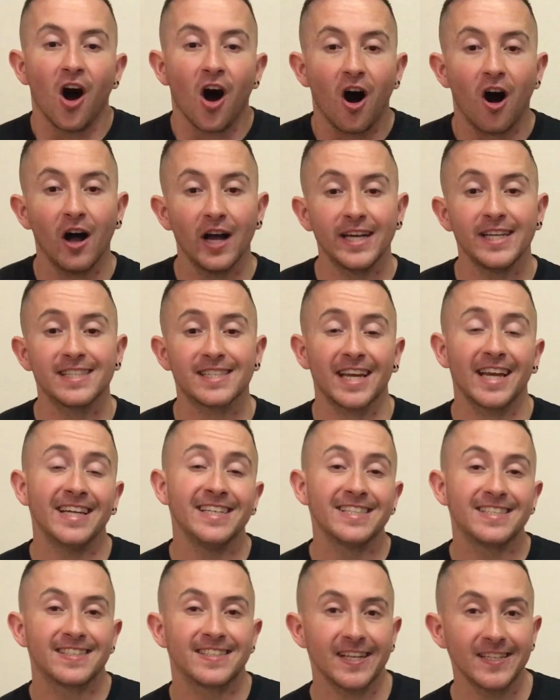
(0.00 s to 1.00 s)
Height in
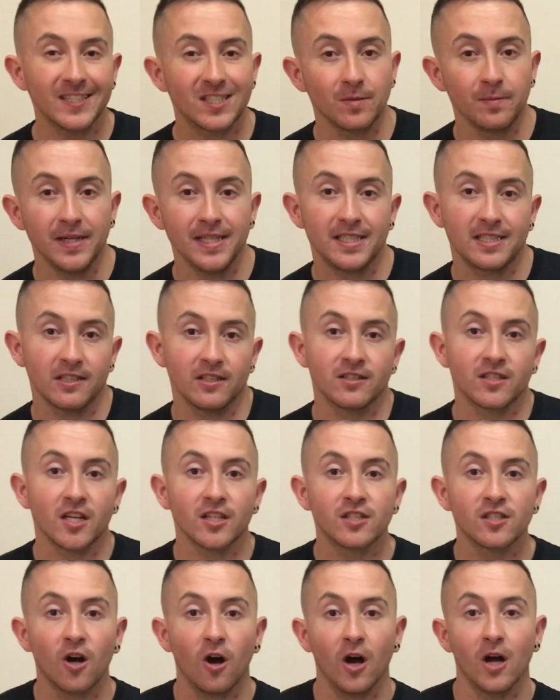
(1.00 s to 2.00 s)
centimeters
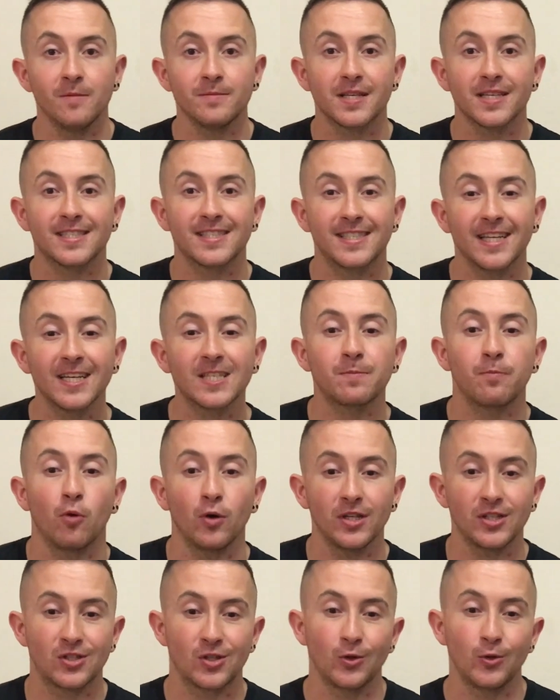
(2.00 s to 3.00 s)
times
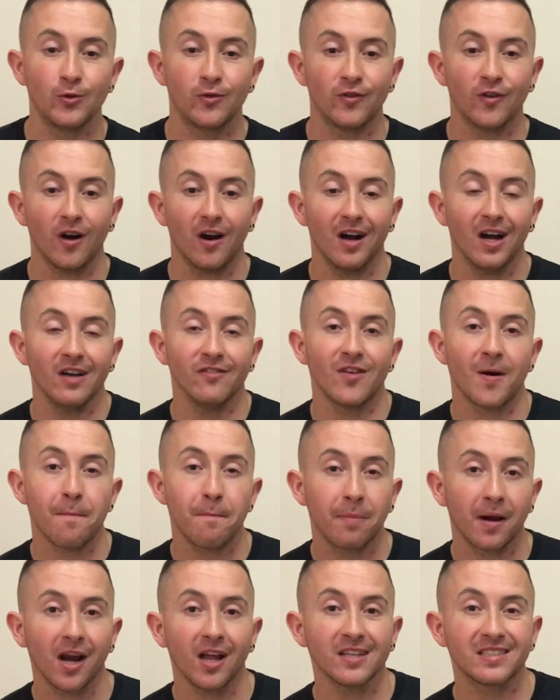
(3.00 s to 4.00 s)
6.25
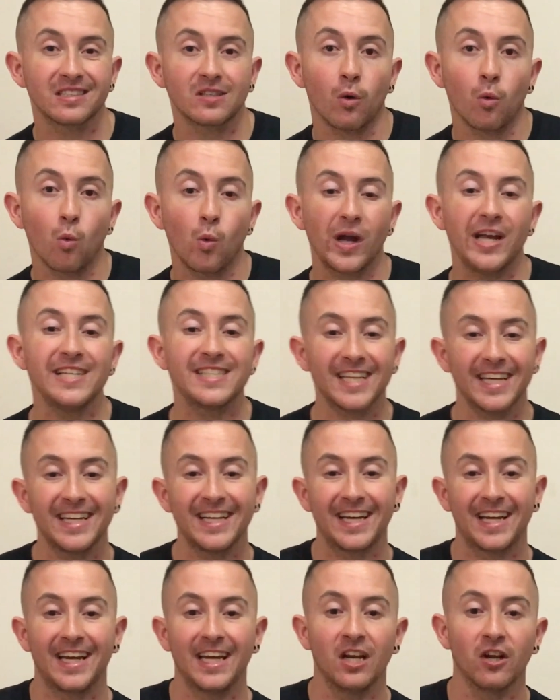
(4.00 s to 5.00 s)
plus weight in
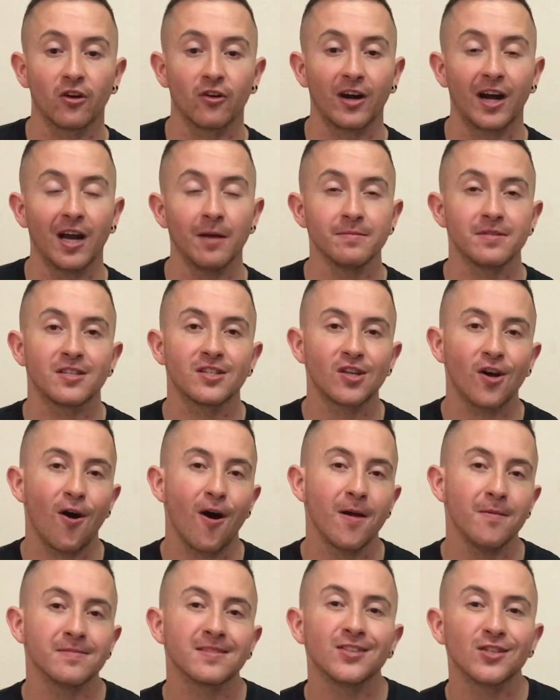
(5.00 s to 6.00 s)
kilograms
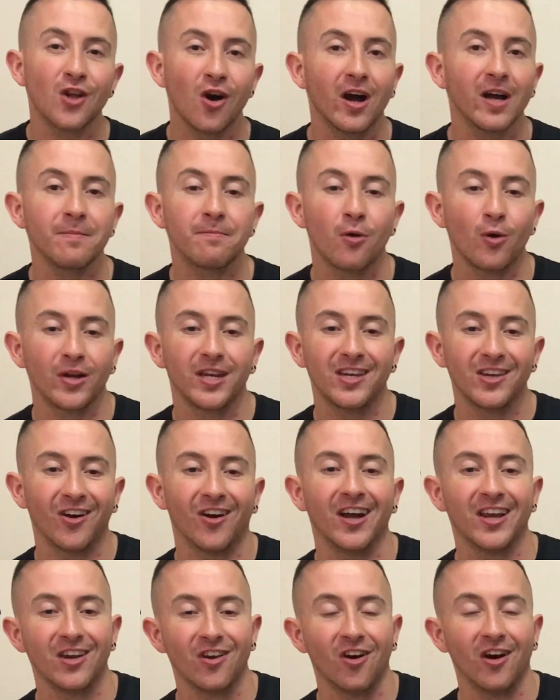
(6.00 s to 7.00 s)
times
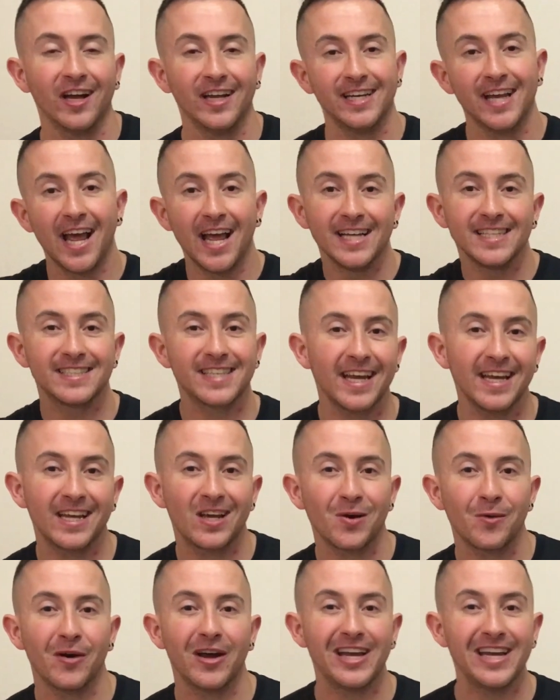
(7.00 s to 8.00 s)
9.99, take
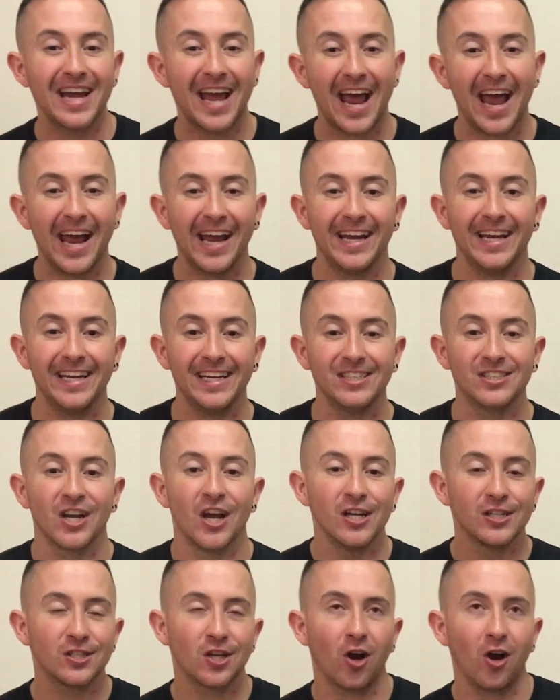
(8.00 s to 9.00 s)
away
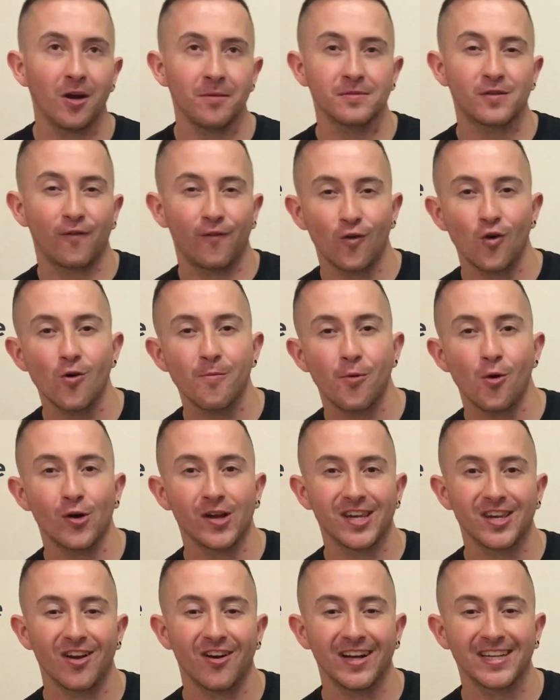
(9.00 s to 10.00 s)
age times
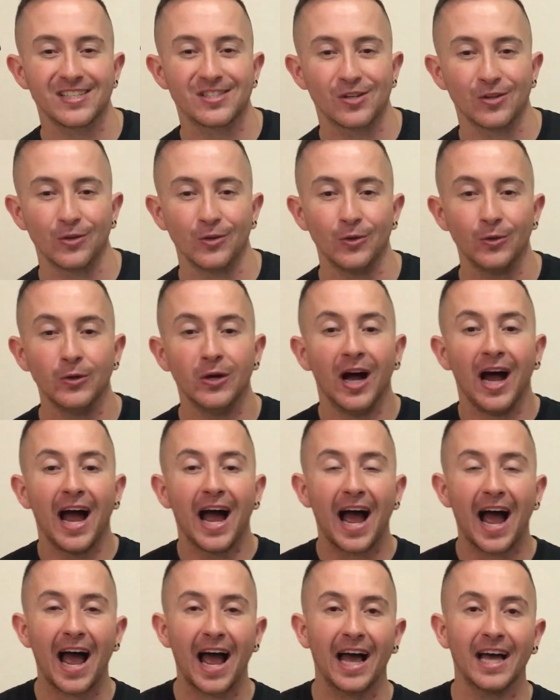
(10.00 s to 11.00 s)
4.92,
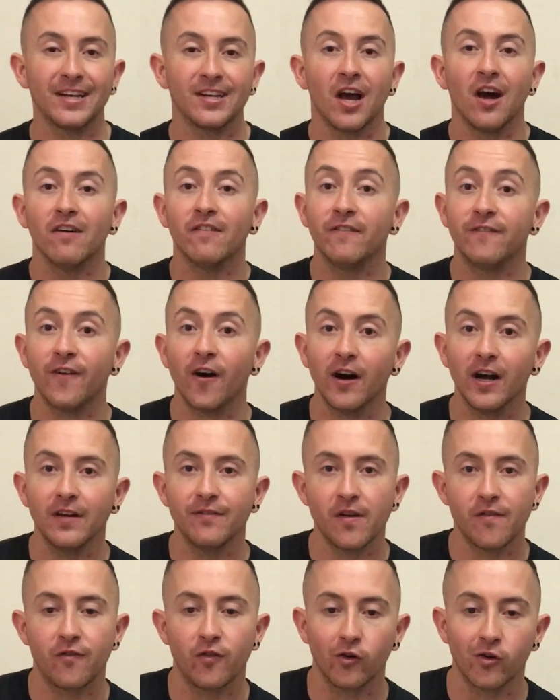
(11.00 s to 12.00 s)
add 5
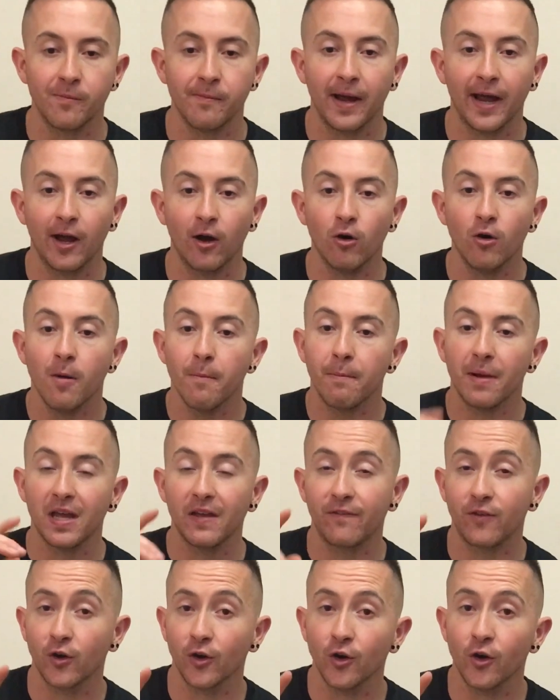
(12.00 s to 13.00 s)
if you're a male, but
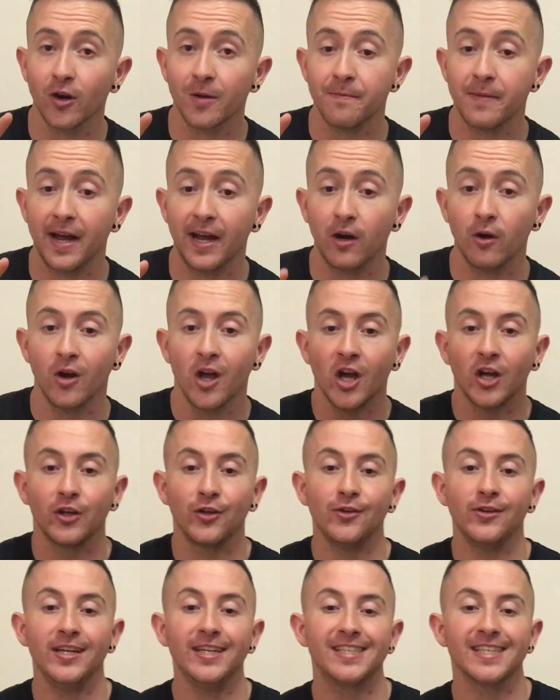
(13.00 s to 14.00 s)
if you're not a male,
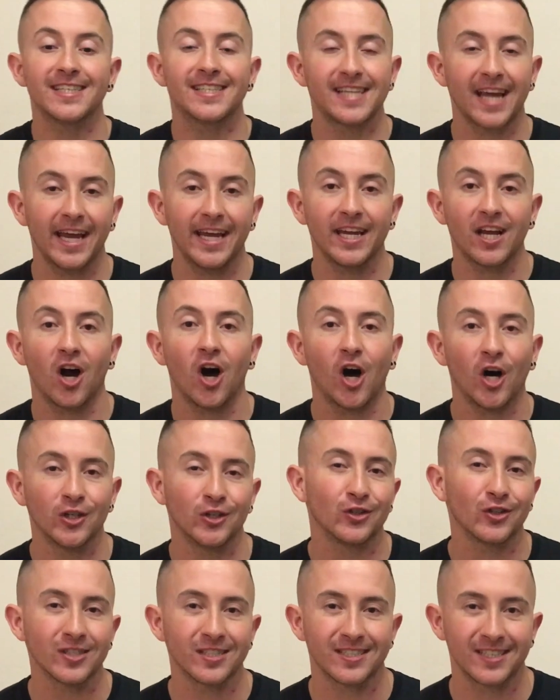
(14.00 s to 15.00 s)
you need to take
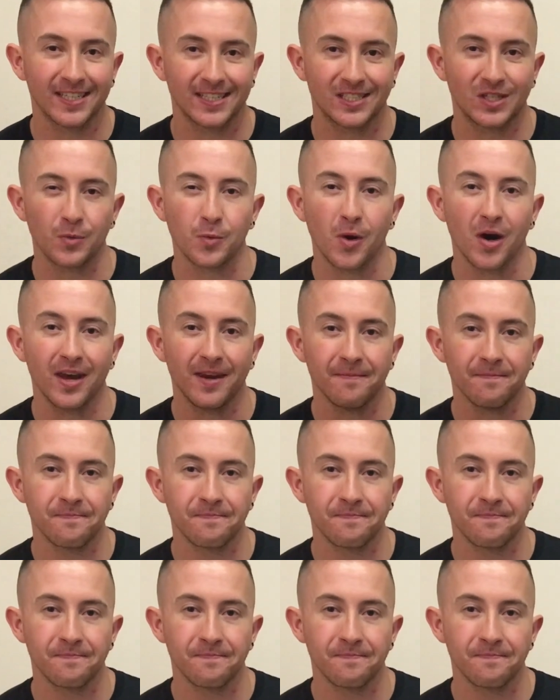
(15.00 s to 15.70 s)
161.